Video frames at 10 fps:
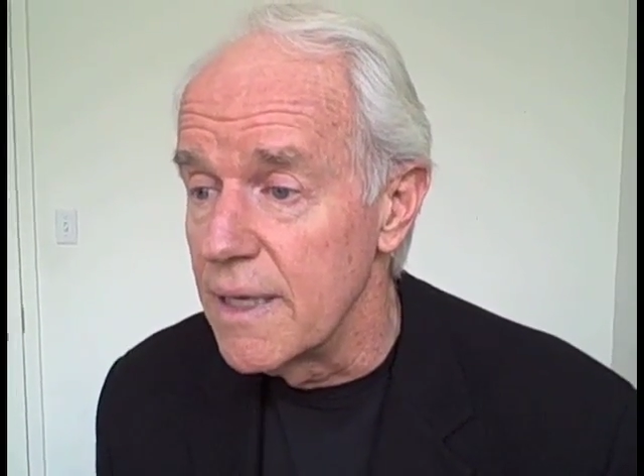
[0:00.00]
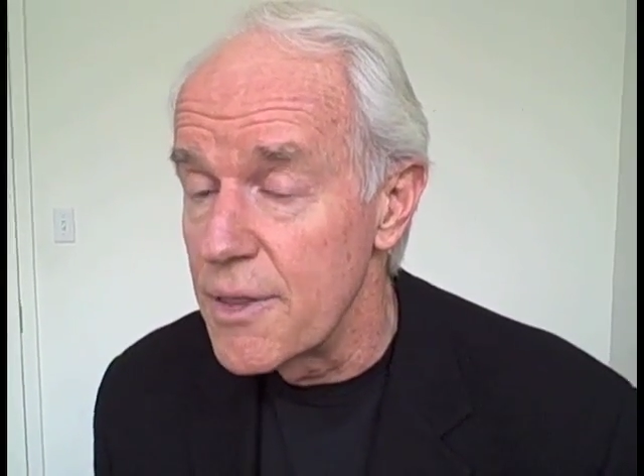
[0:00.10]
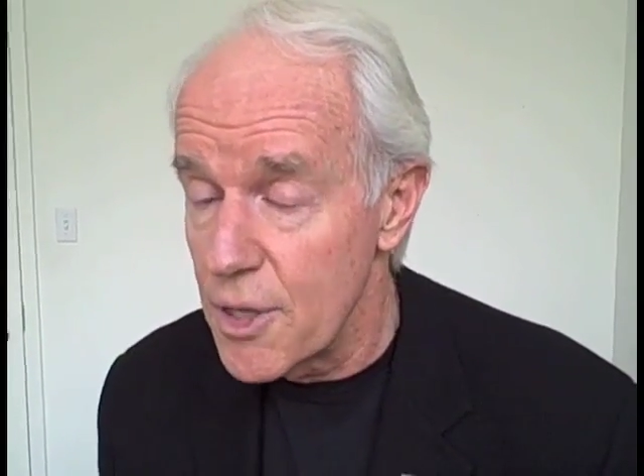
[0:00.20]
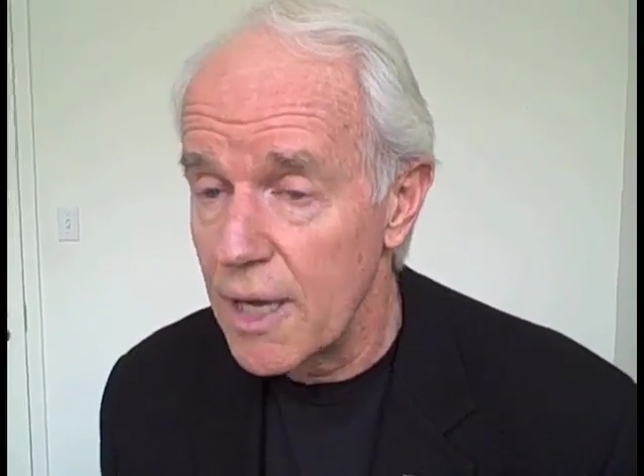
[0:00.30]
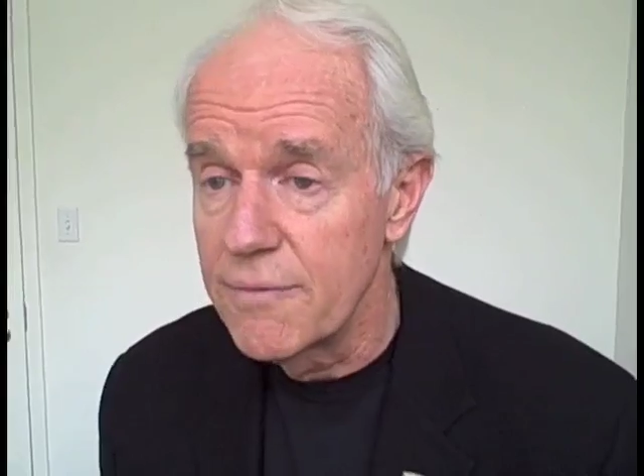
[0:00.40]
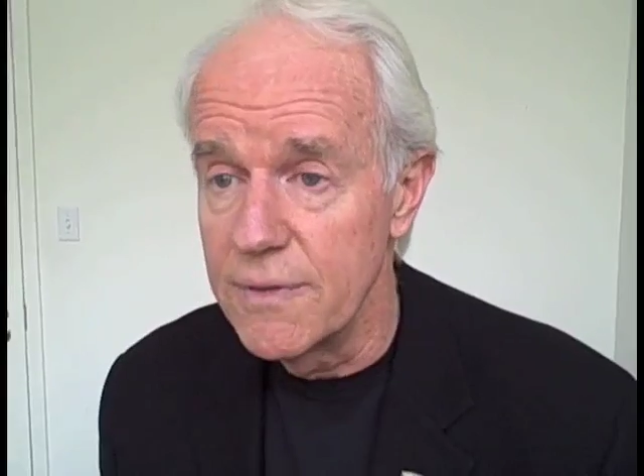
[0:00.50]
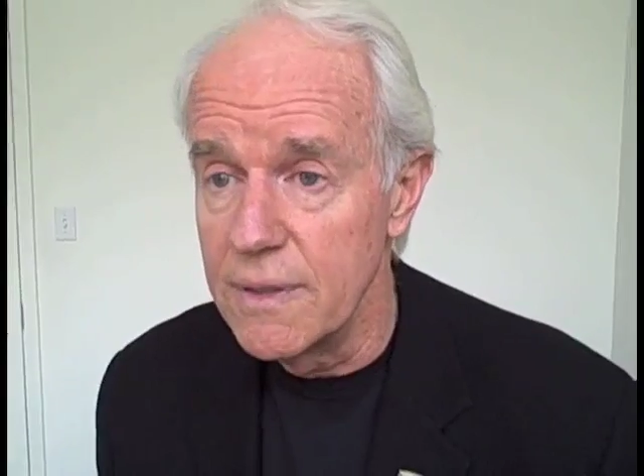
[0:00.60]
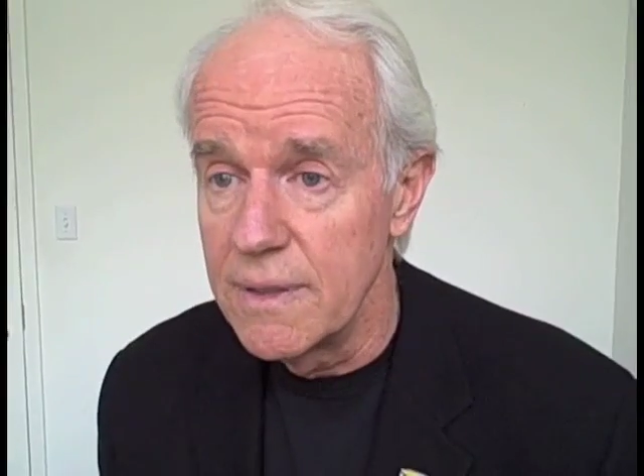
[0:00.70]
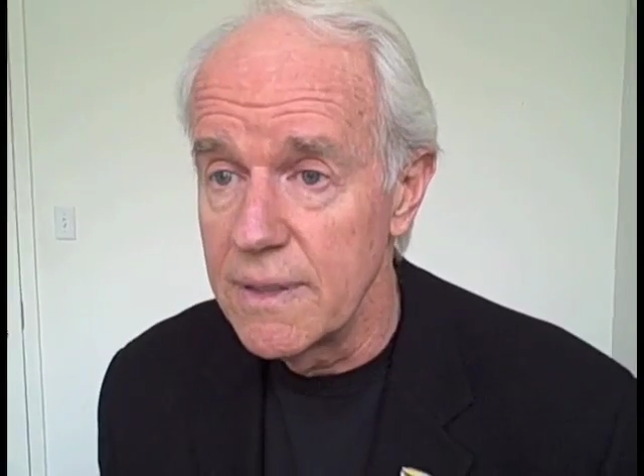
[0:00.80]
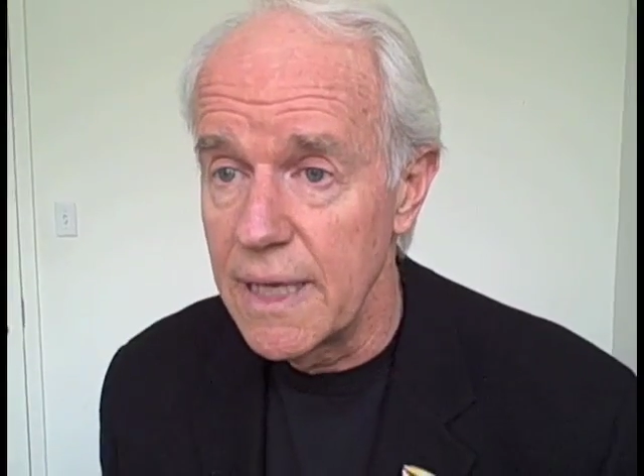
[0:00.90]

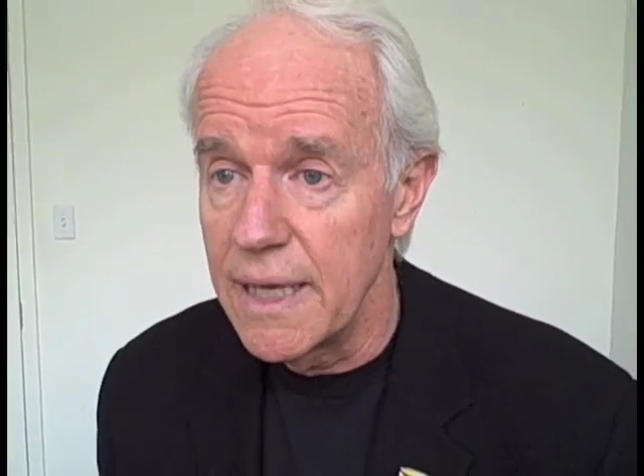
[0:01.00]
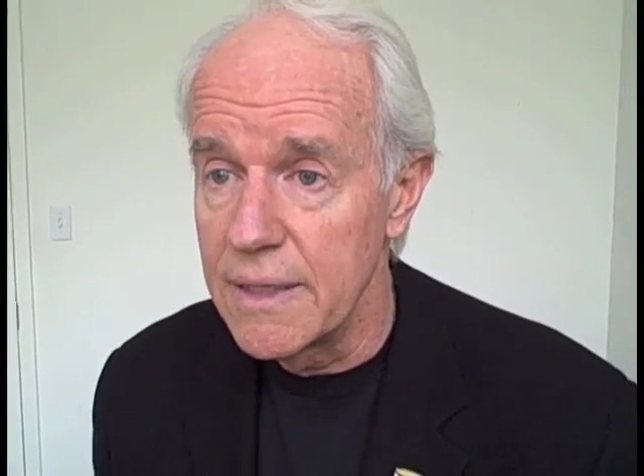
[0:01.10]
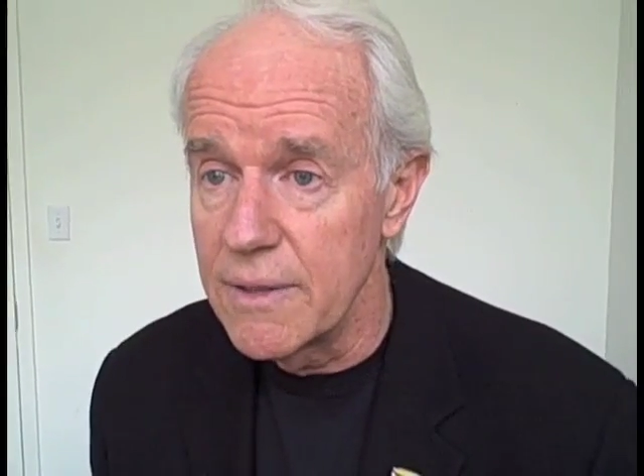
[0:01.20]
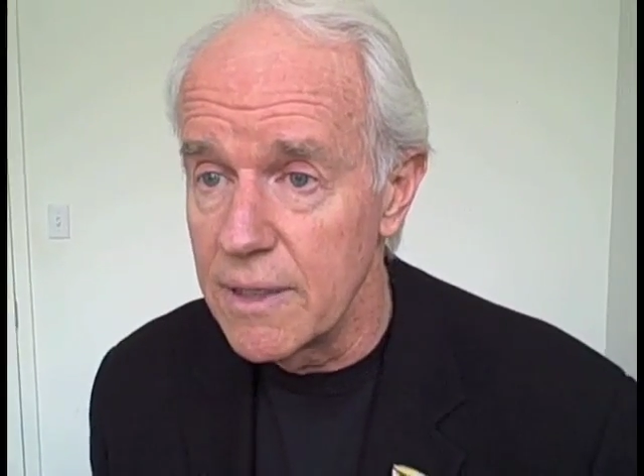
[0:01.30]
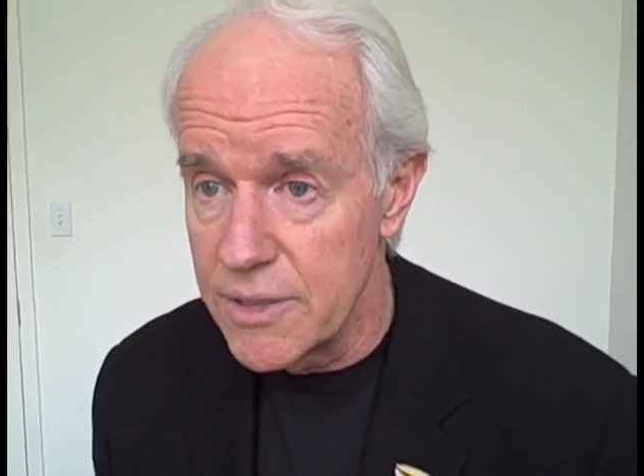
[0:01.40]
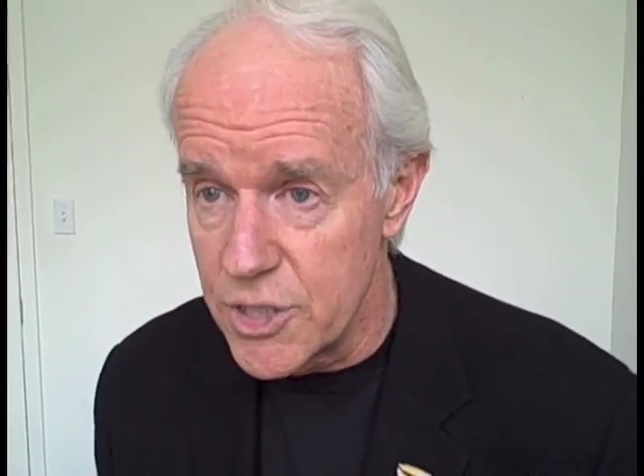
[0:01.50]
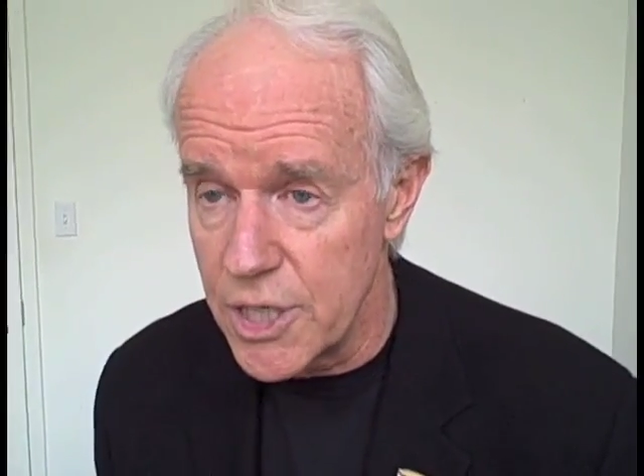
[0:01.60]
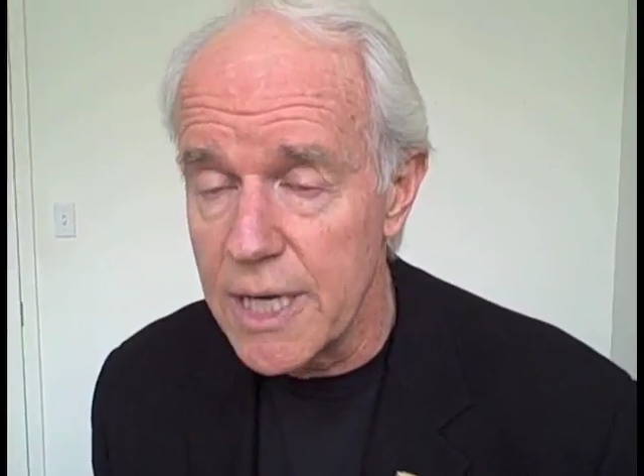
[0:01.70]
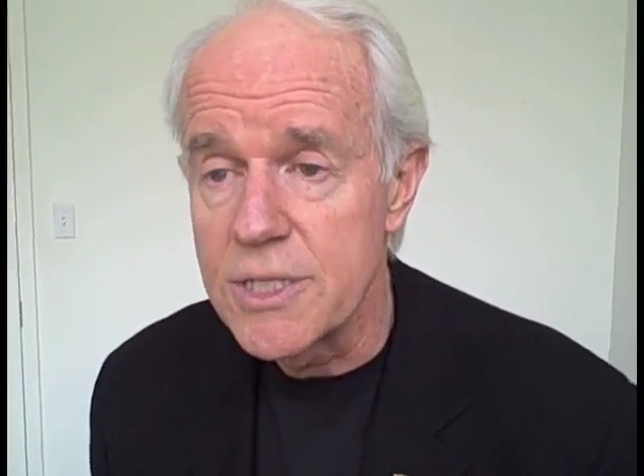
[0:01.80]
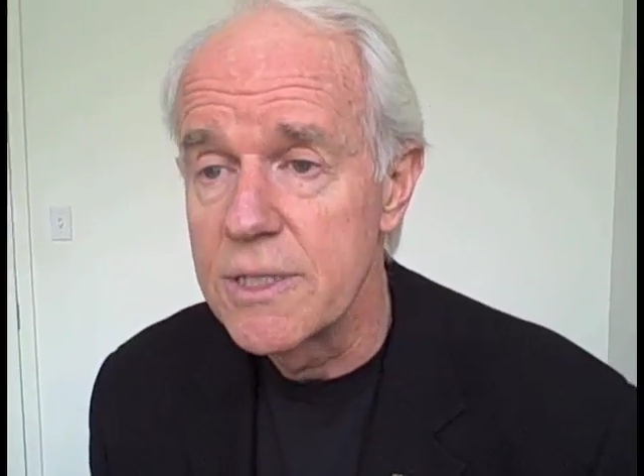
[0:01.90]
thoughtful and
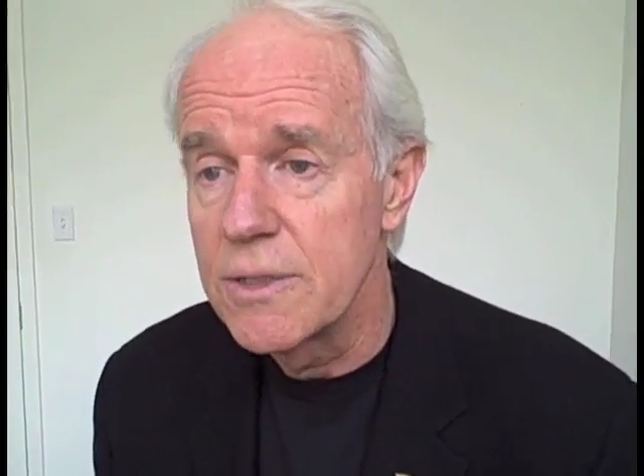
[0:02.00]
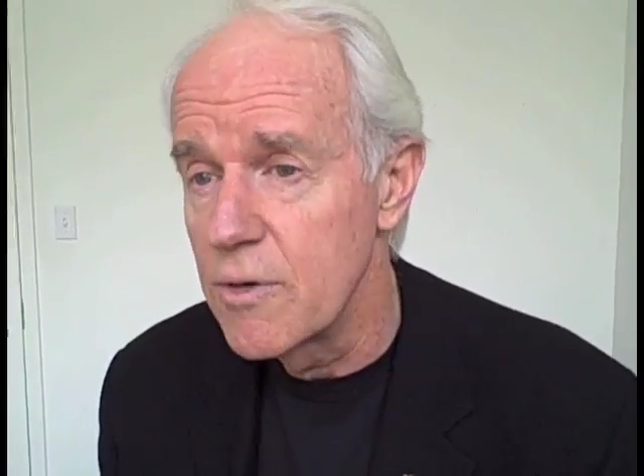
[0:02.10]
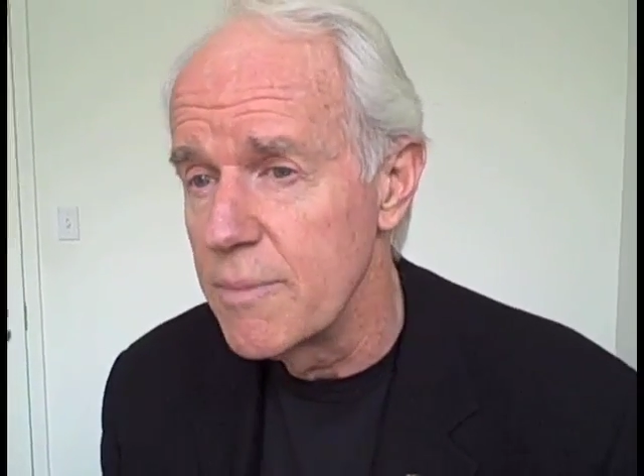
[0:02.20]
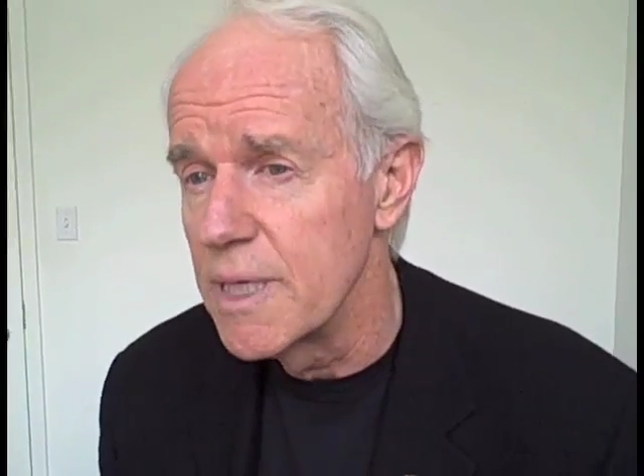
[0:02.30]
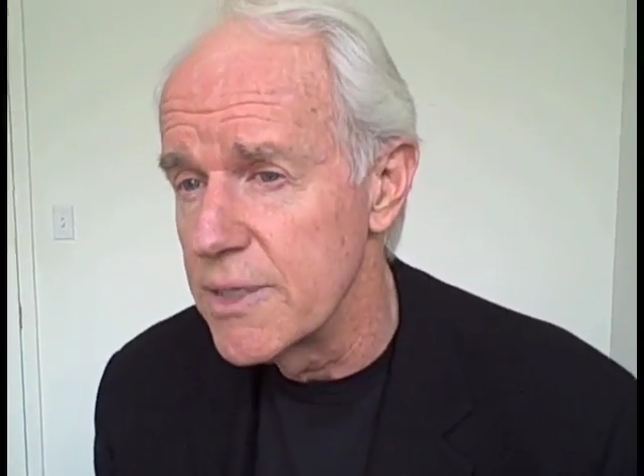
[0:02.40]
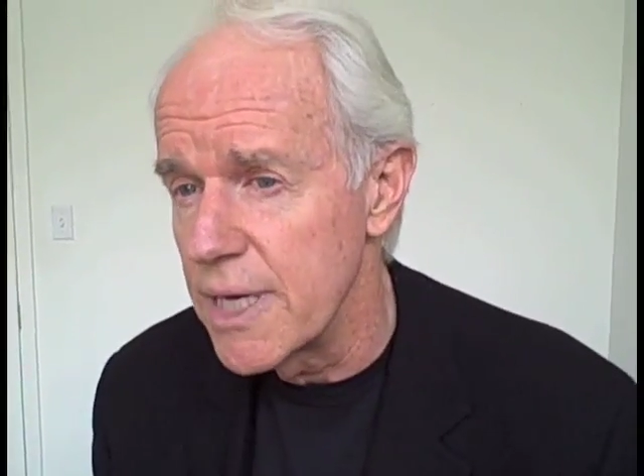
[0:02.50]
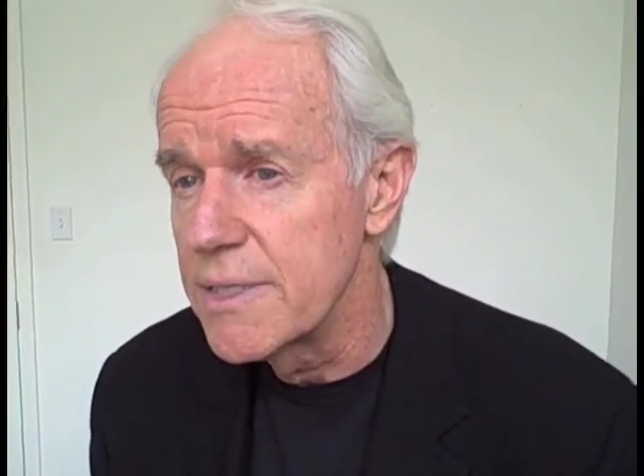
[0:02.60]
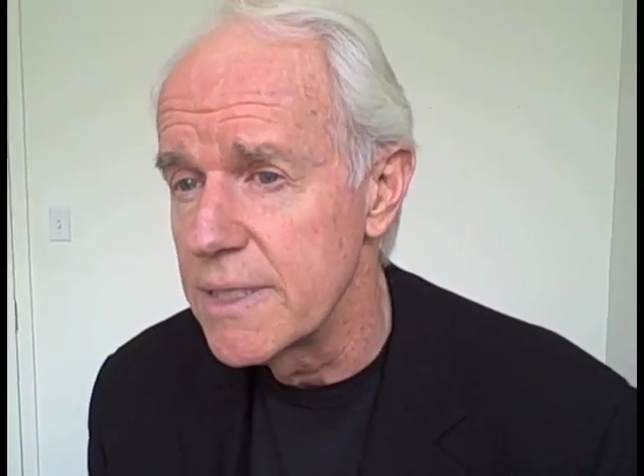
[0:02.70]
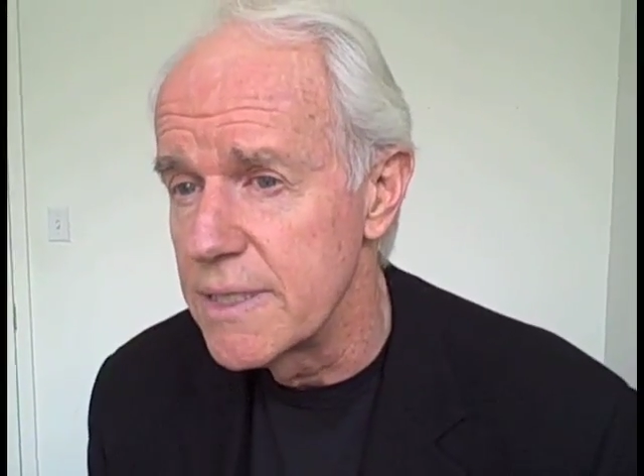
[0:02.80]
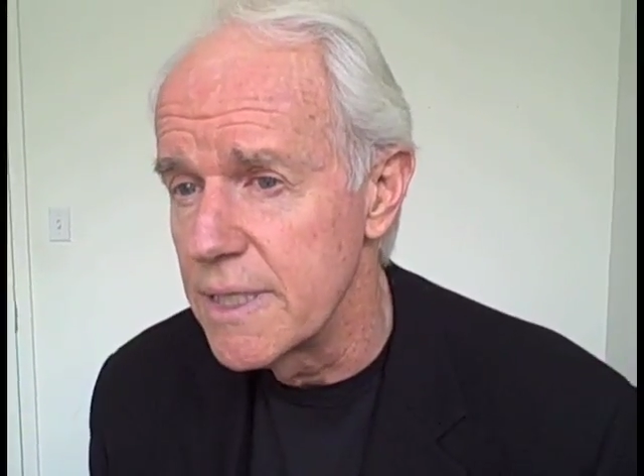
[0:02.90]
just criminal
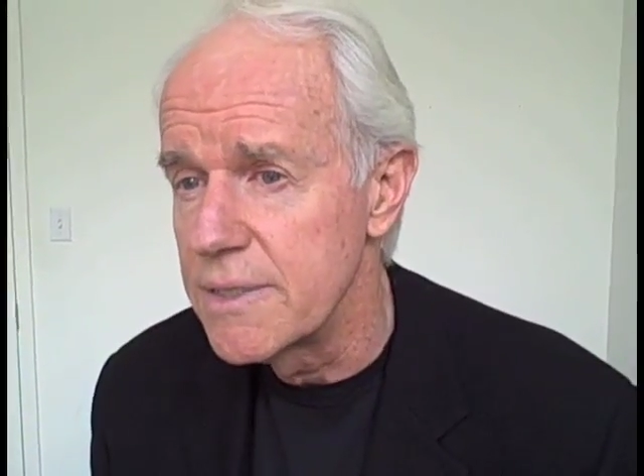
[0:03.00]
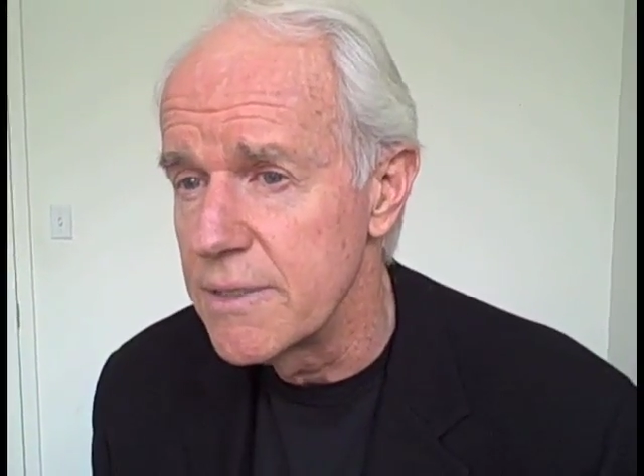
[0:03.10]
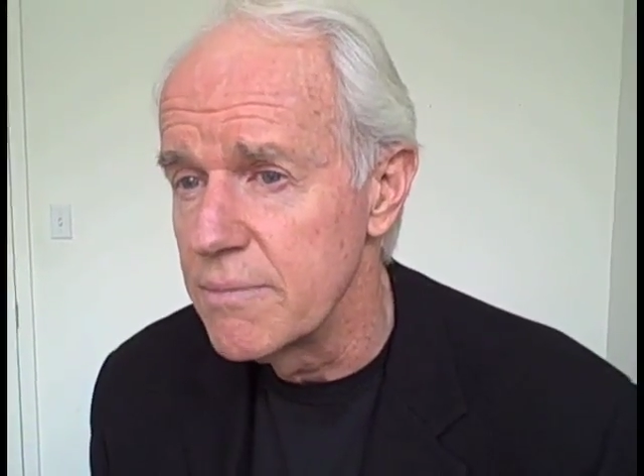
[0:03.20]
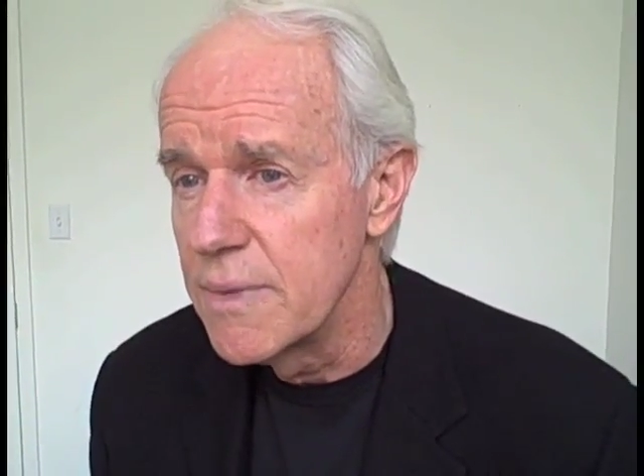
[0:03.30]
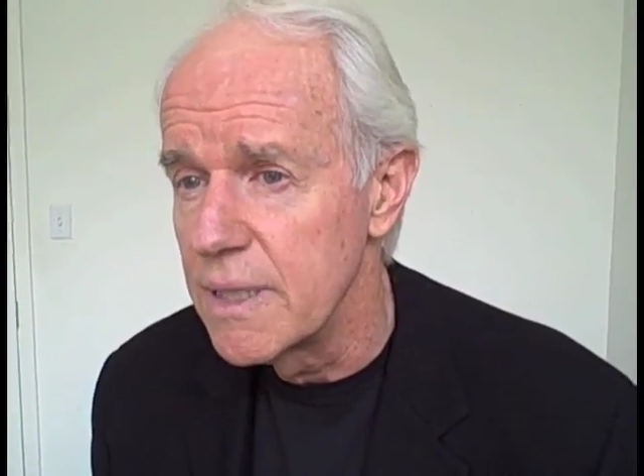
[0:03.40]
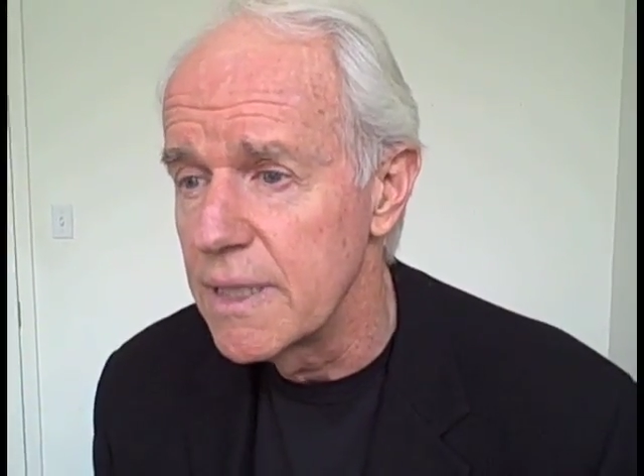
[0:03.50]
justice system